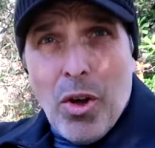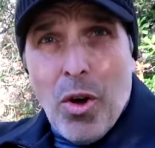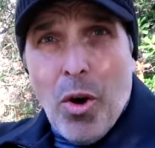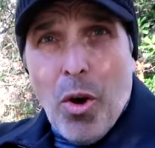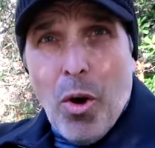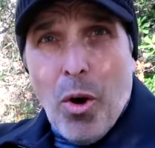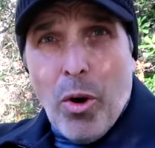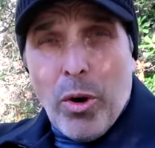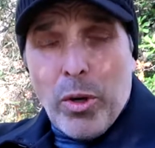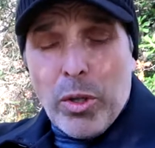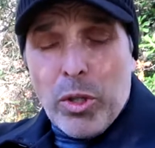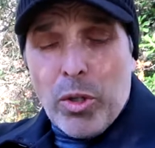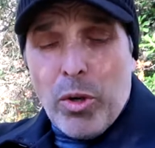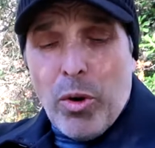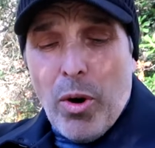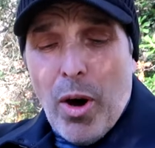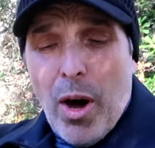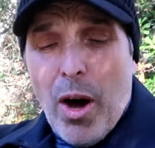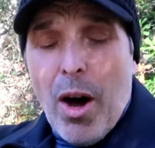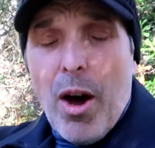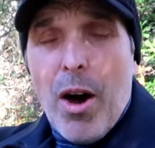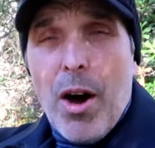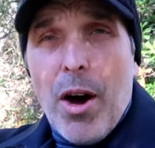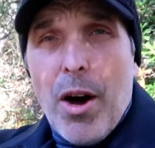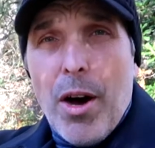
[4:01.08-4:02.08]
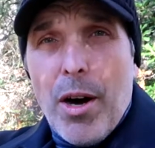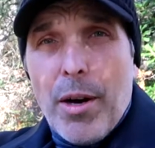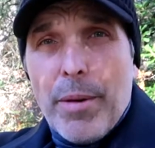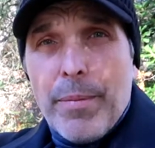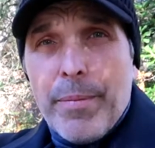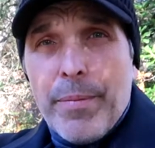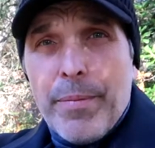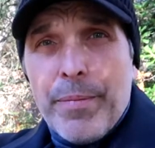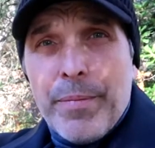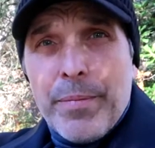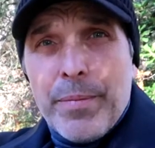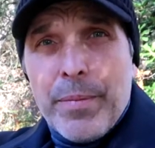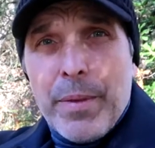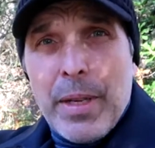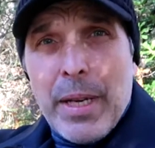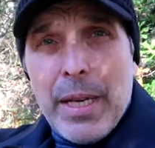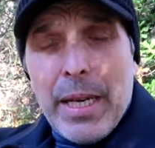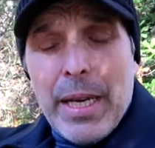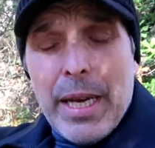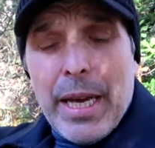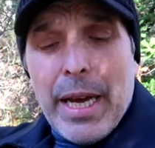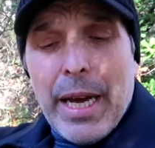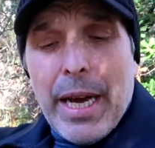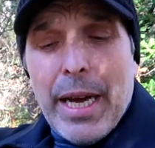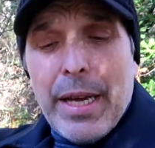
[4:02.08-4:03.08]
on your arm
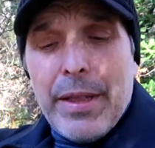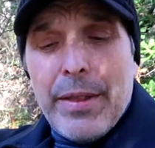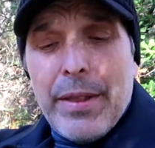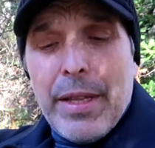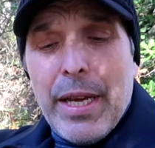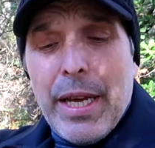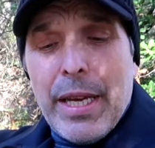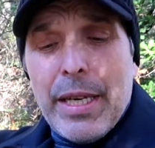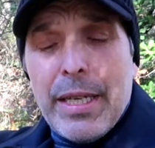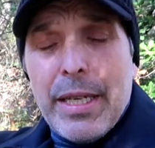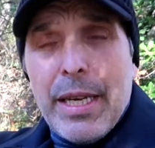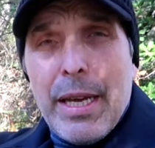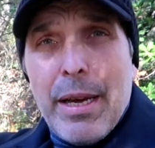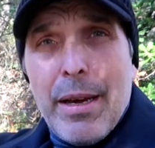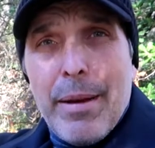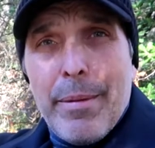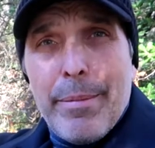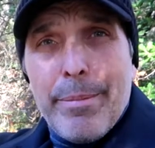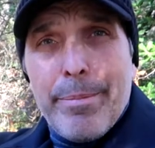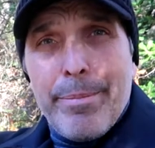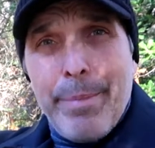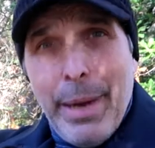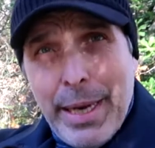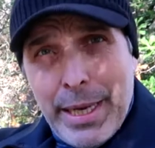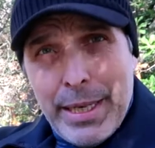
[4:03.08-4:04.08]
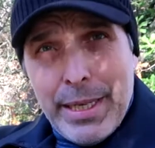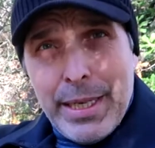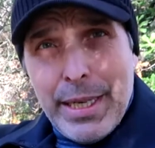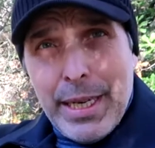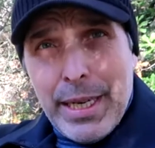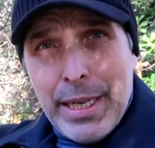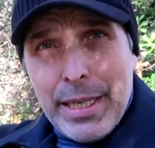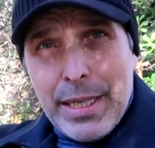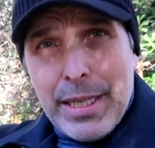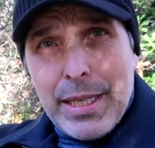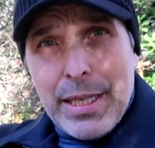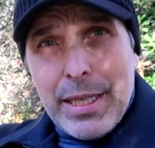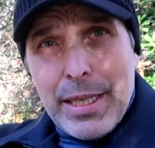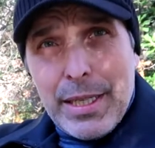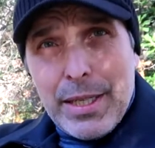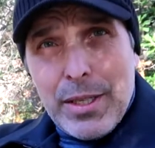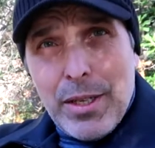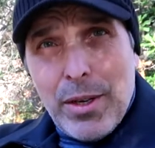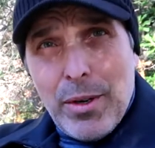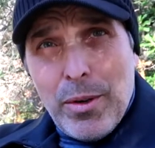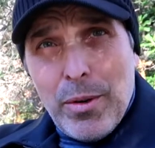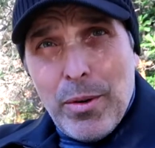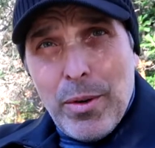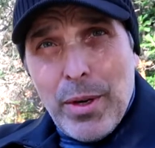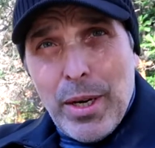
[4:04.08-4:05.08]
and then bend it.
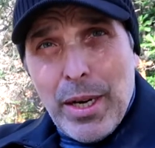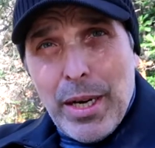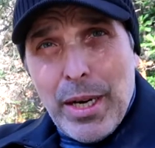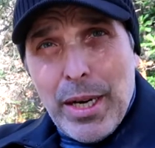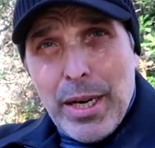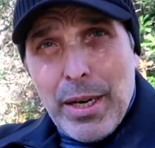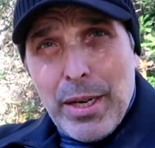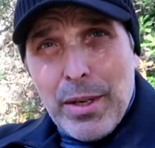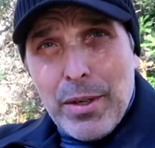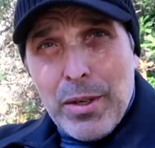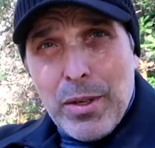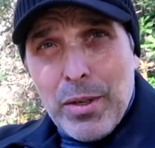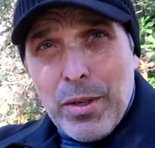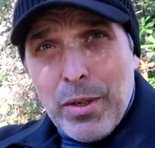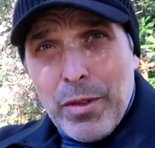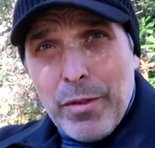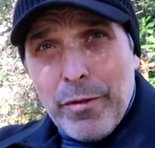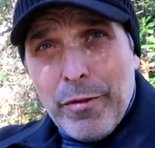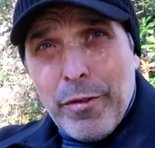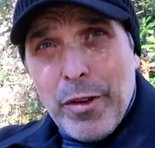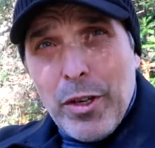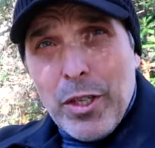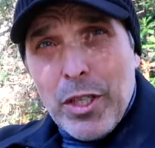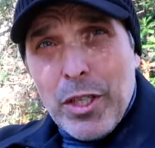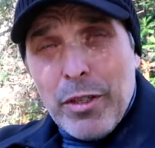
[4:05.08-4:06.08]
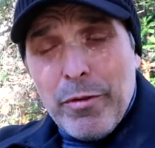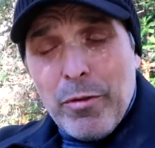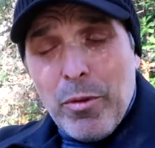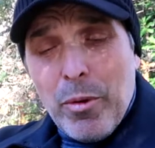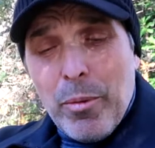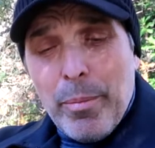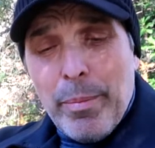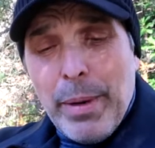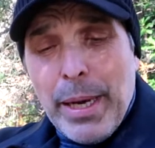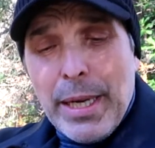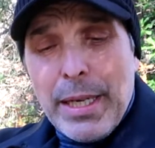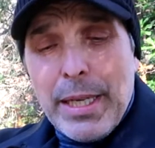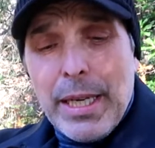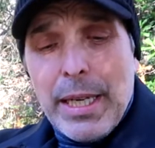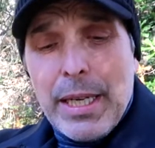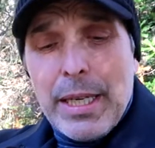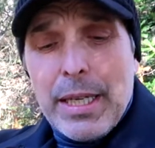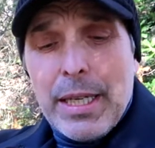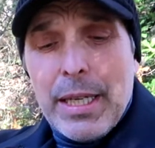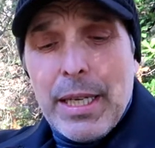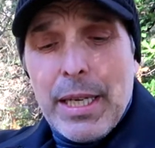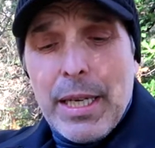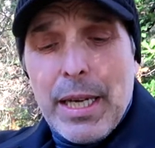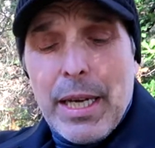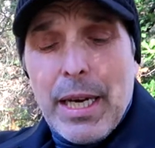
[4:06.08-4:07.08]
So first of all, bend it